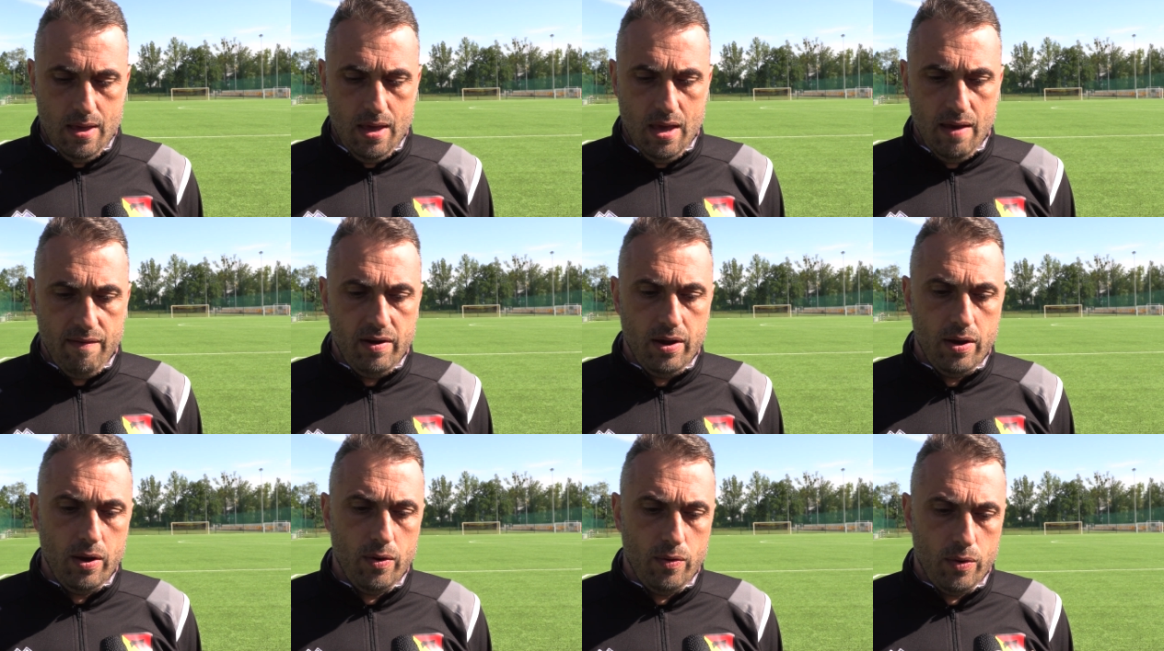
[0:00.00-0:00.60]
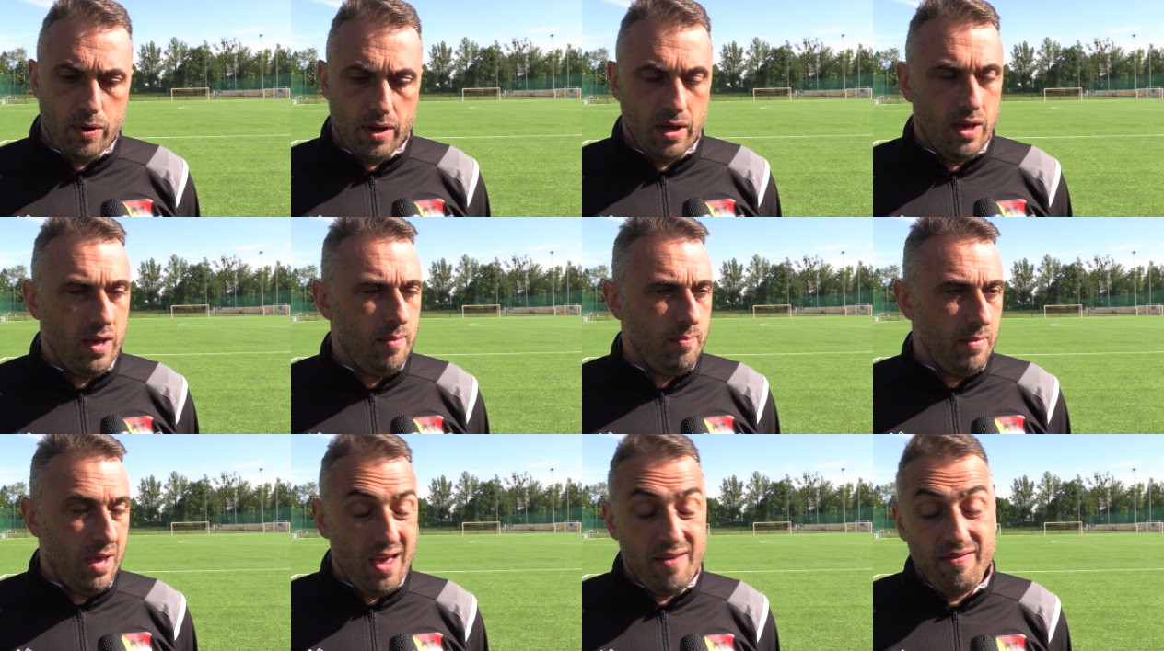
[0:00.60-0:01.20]
every our
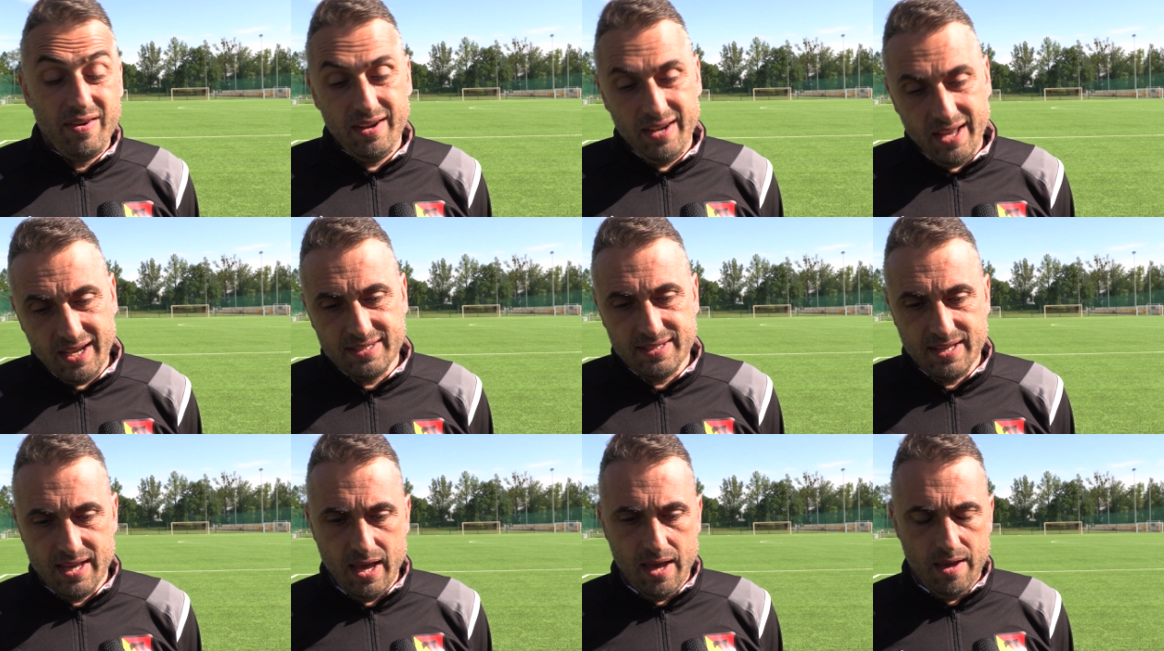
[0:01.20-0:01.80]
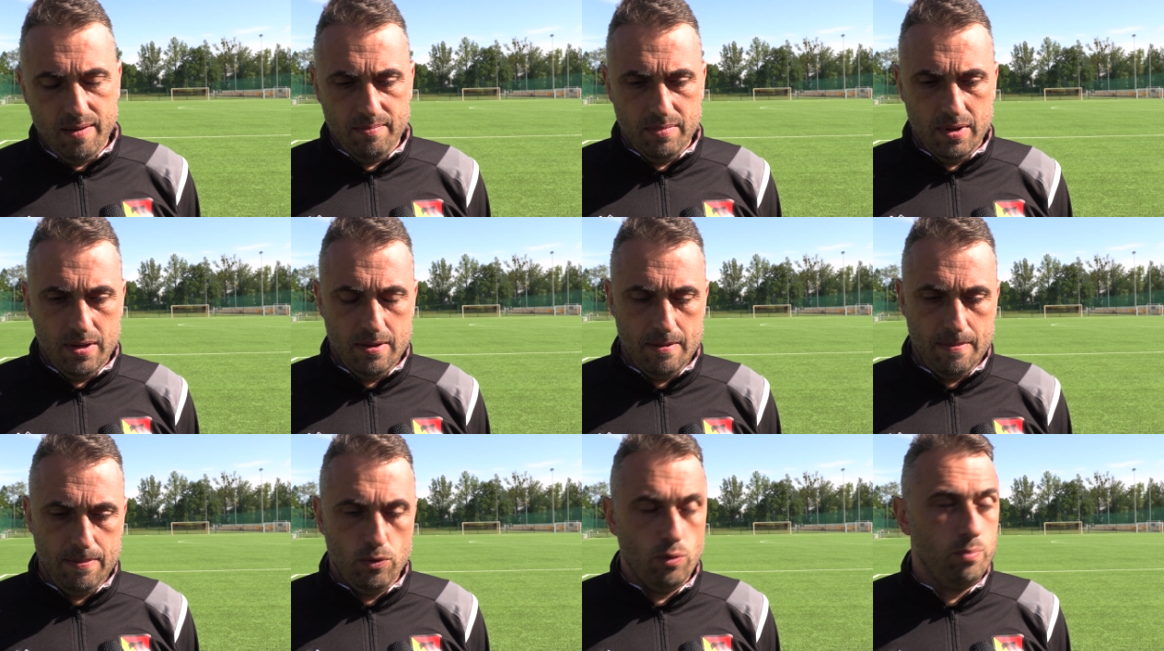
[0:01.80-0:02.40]
game, every next game
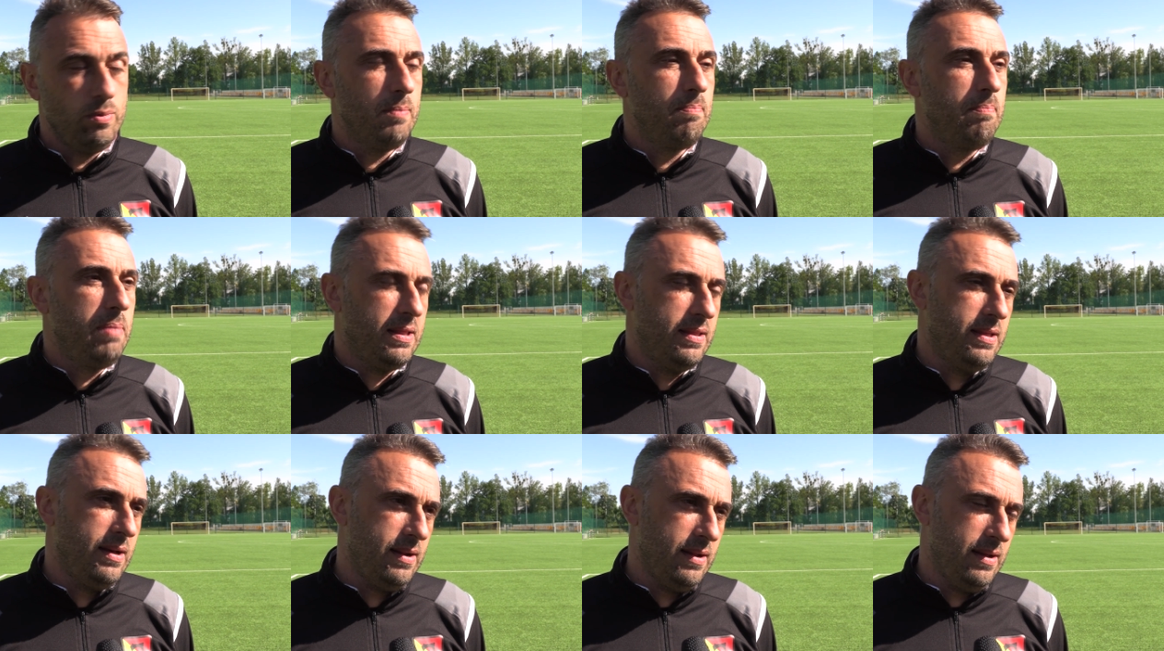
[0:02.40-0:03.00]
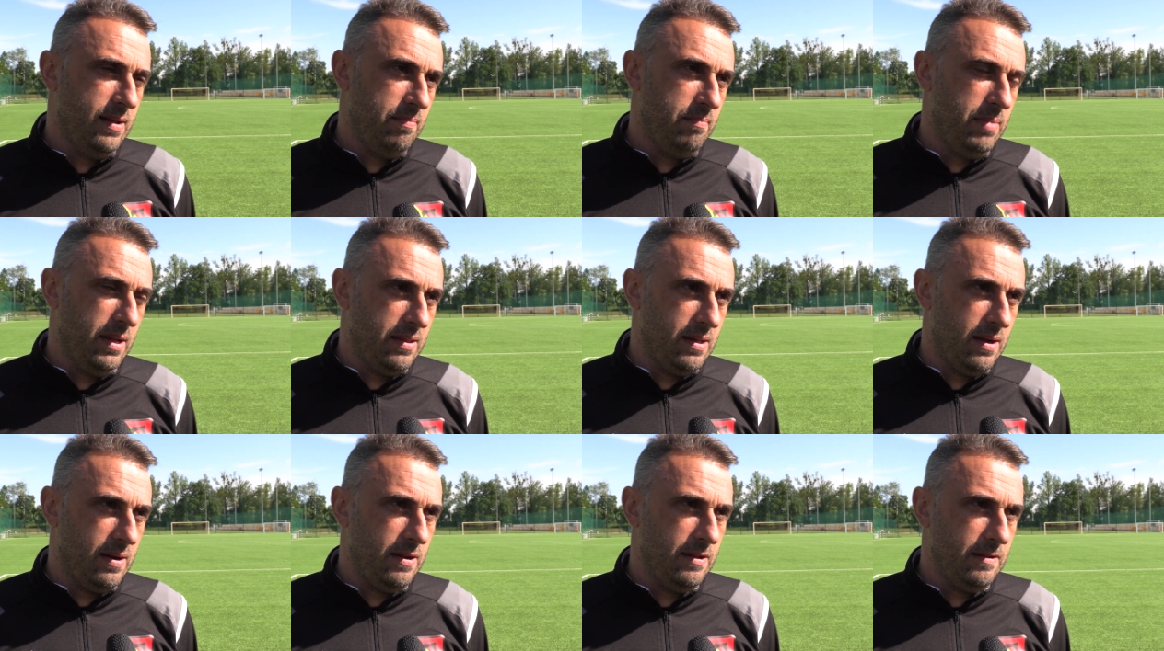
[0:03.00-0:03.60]
to be better and
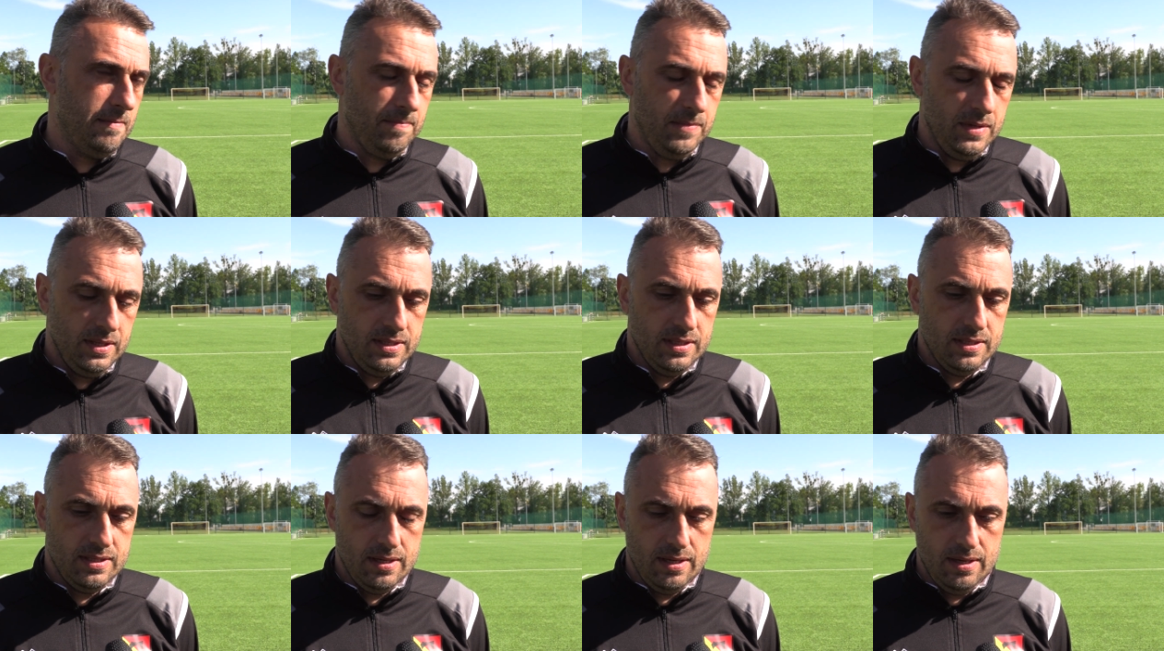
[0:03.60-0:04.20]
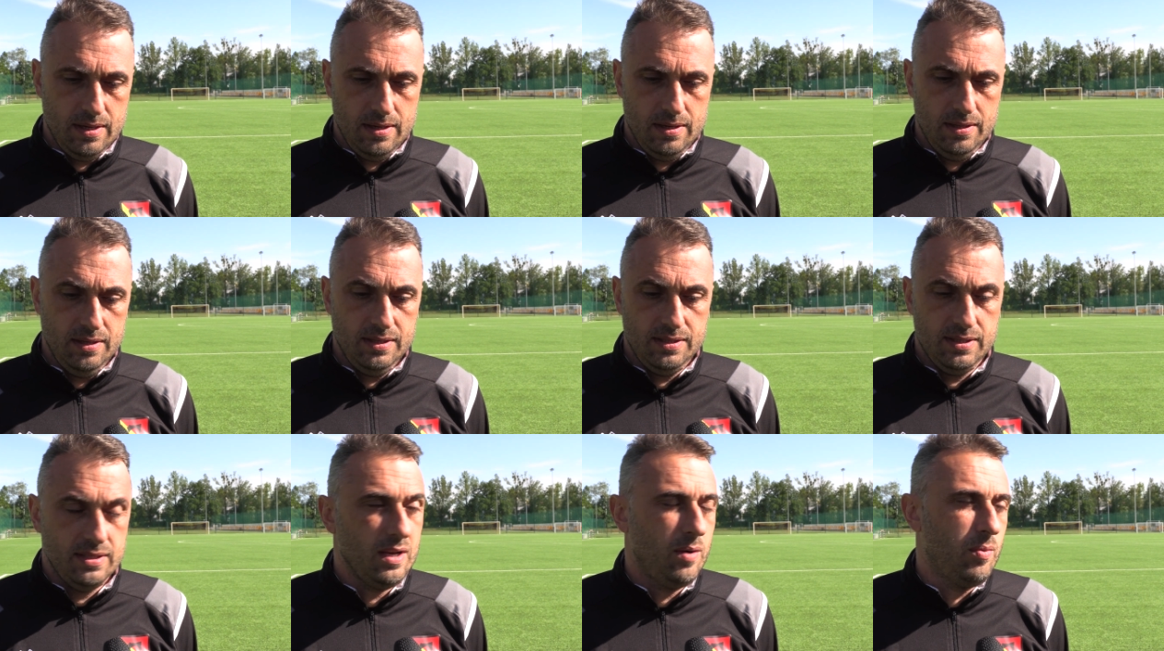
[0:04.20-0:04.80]
better. This is
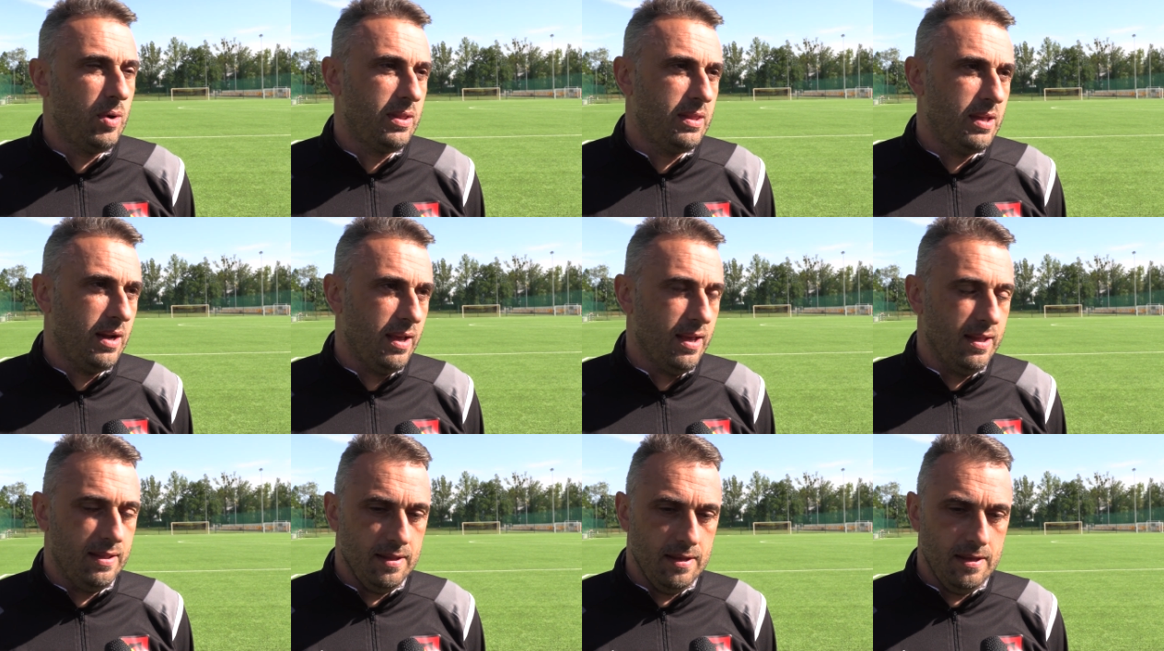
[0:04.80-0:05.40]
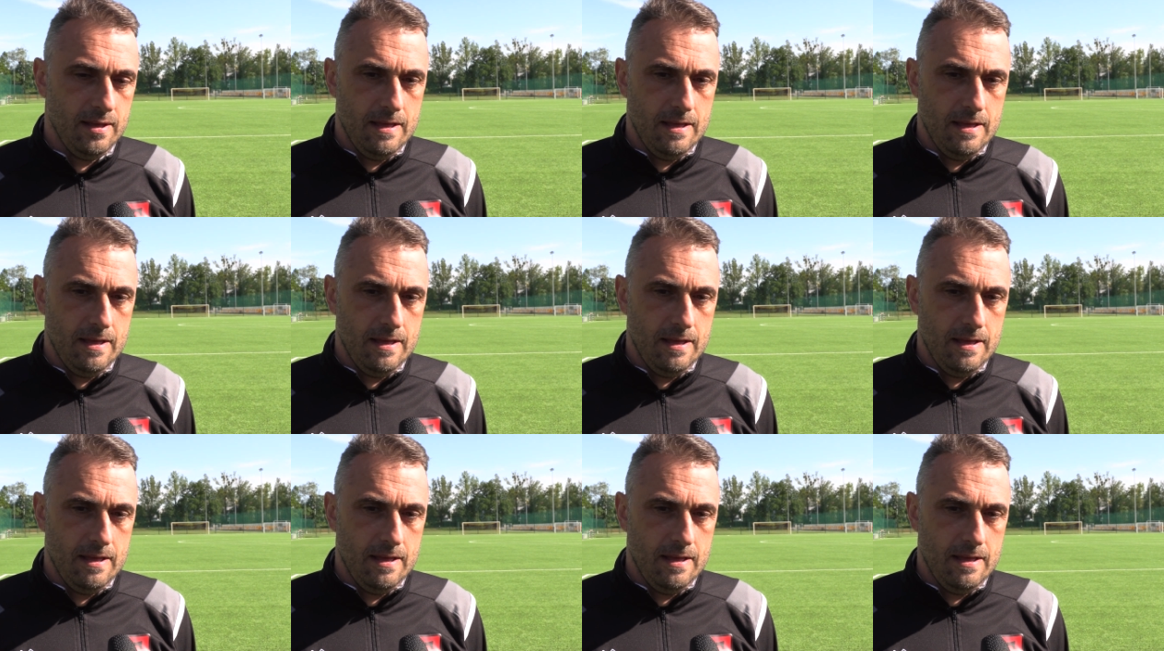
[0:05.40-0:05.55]
this is our target.